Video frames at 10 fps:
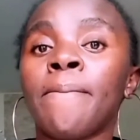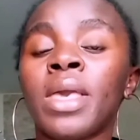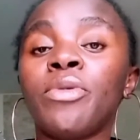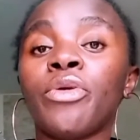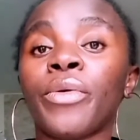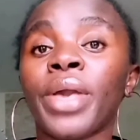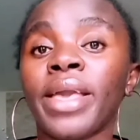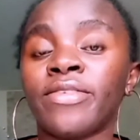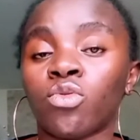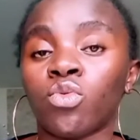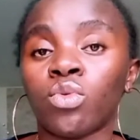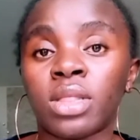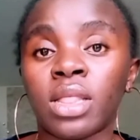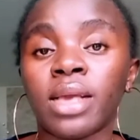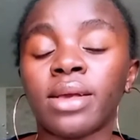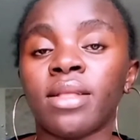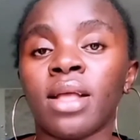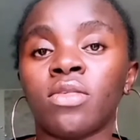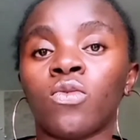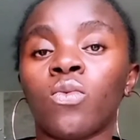maybe your hair is too thick
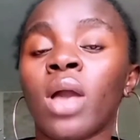that is